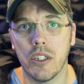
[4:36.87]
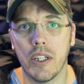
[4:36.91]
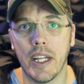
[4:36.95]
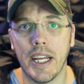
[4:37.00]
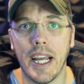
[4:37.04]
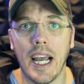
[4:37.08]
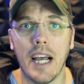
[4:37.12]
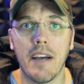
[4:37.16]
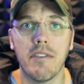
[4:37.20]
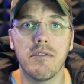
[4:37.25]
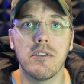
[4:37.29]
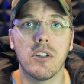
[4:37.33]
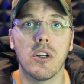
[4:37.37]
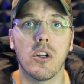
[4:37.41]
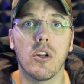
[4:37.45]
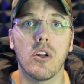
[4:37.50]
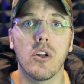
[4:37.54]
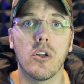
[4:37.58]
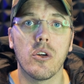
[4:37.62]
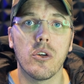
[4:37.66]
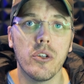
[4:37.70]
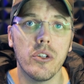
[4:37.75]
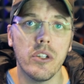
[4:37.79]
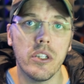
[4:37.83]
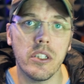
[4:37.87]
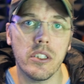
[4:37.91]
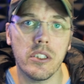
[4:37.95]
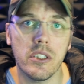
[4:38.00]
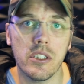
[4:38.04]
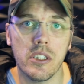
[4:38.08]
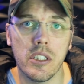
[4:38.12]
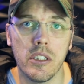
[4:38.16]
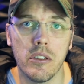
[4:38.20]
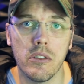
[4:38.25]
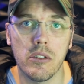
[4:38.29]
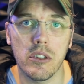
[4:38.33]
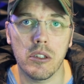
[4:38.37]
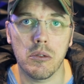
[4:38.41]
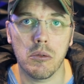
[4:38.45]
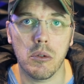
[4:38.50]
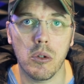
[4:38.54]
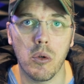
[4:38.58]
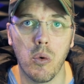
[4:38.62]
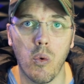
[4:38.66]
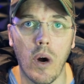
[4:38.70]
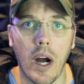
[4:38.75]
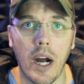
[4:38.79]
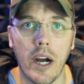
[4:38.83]
They have to learn the skills
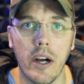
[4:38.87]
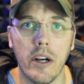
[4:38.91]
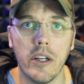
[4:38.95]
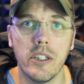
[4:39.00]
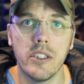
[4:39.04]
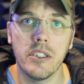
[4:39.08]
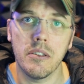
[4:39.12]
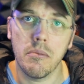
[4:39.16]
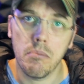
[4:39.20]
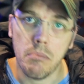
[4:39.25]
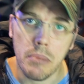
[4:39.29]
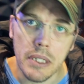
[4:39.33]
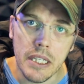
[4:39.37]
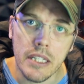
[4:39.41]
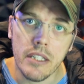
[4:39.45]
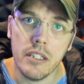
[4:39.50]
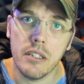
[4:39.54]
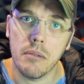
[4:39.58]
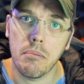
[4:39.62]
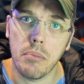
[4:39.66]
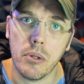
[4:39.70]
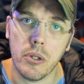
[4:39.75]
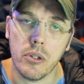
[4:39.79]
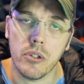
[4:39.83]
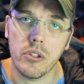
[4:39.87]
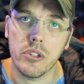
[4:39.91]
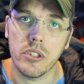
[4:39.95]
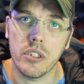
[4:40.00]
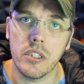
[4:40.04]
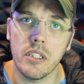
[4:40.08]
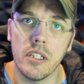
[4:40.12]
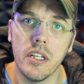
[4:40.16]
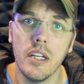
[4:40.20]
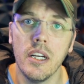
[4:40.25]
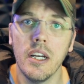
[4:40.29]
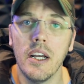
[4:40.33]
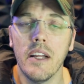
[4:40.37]
required to be the person